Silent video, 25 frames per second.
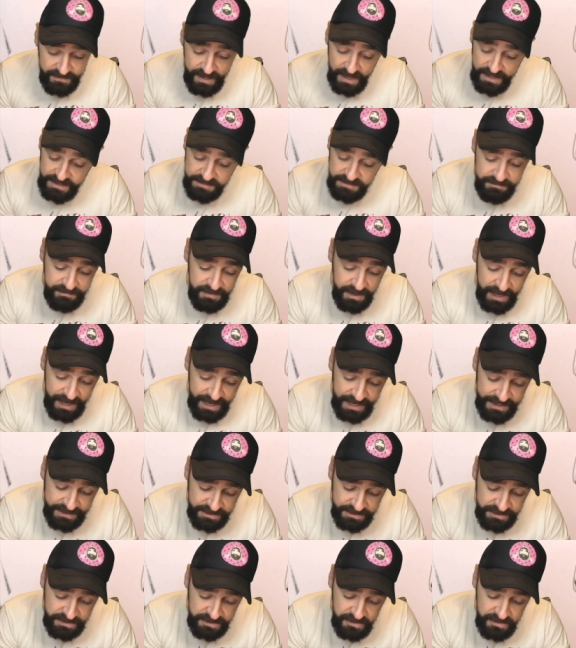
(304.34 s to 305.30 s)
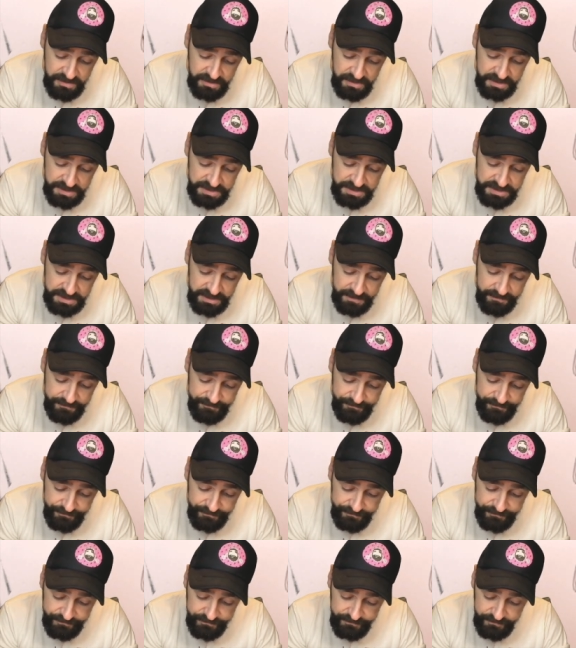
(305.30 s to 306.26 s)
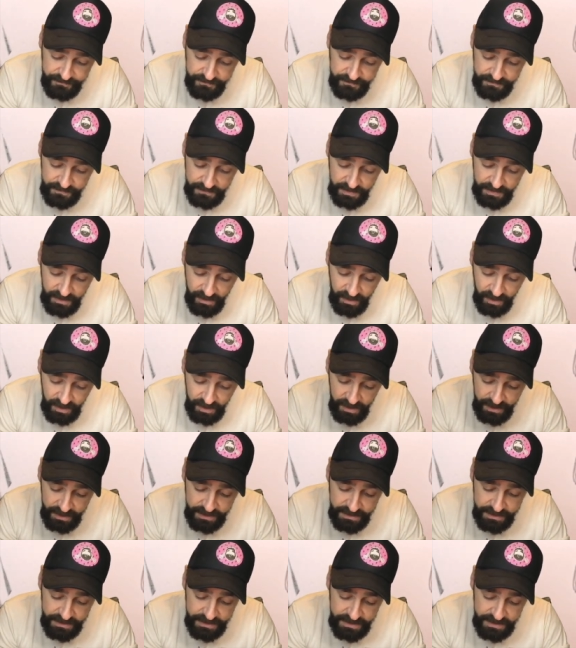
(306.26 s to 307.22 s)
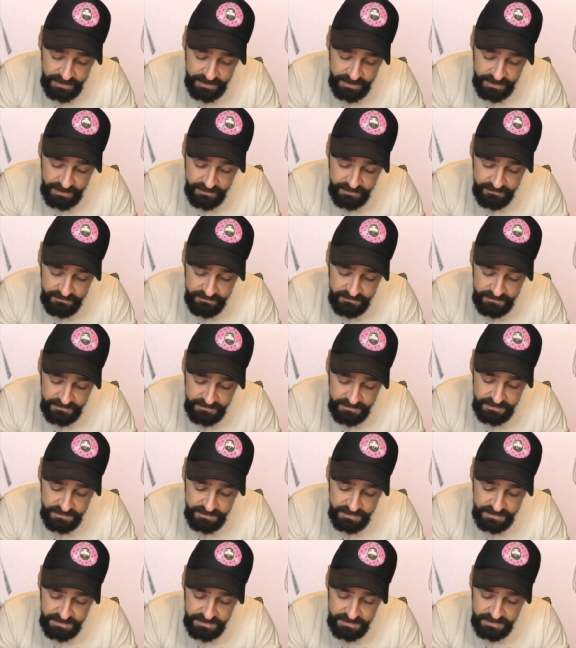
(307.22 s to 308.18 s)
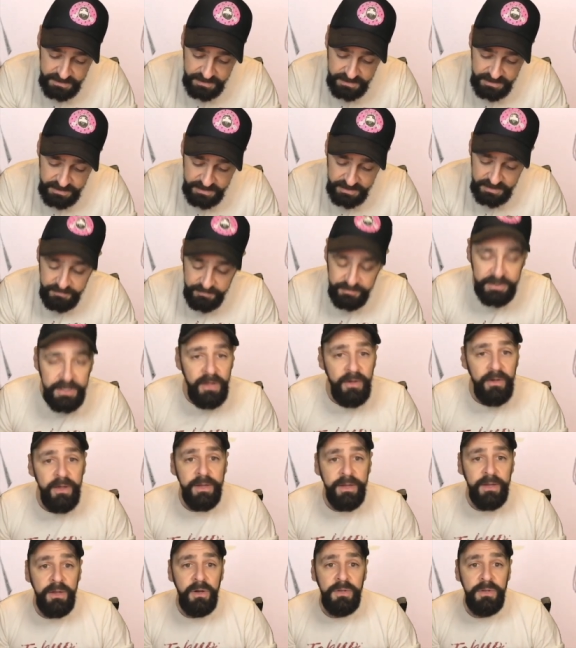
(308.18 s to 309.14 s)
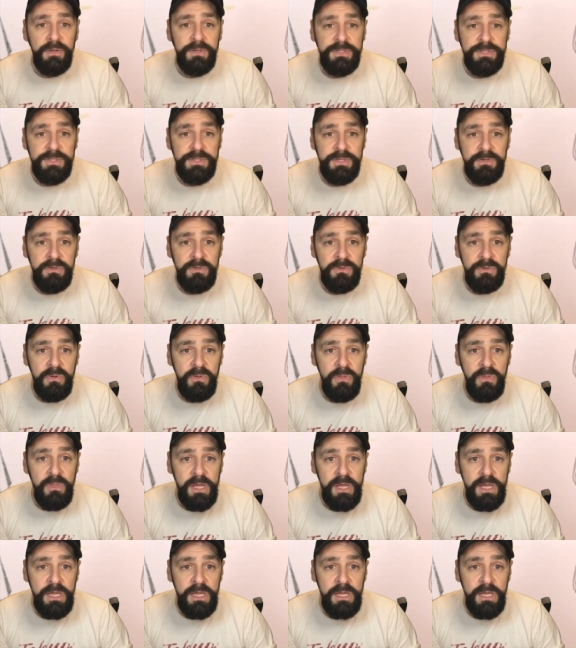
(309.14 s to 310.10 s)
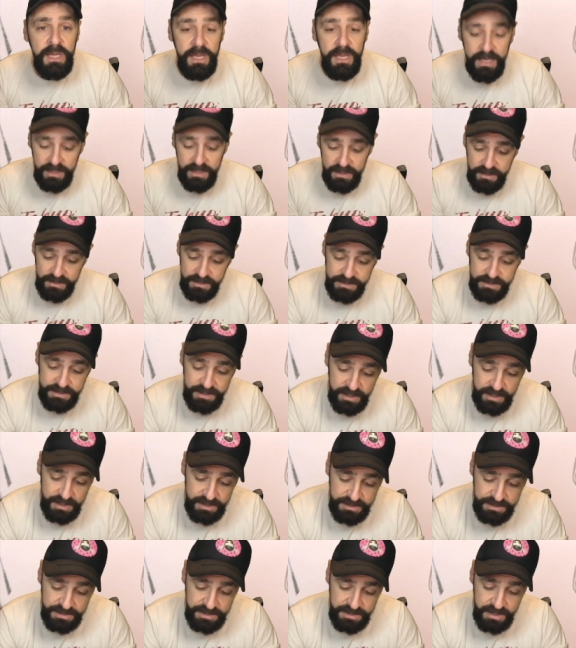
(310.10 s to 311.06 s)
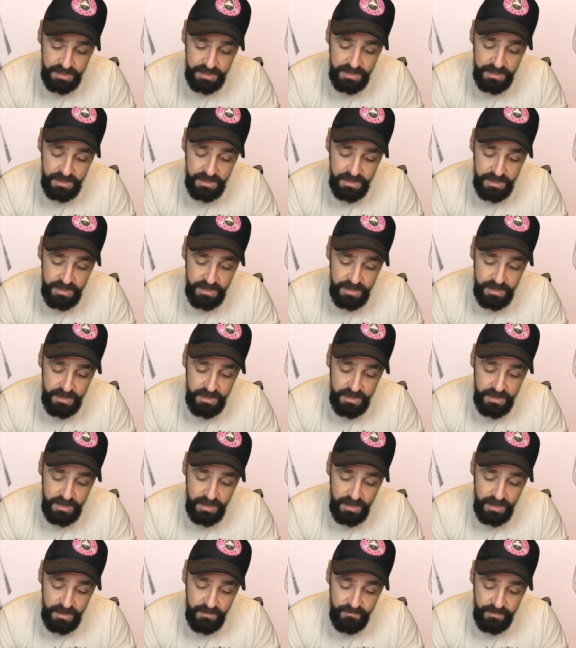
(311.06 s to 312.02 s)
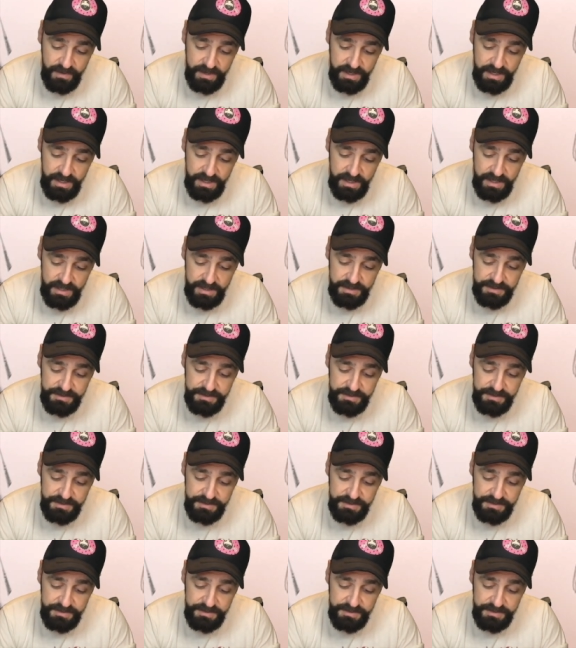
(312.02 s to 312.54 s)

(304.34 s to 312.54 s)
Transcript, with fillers: that's as good as I need it to be going on to the inking stage over here.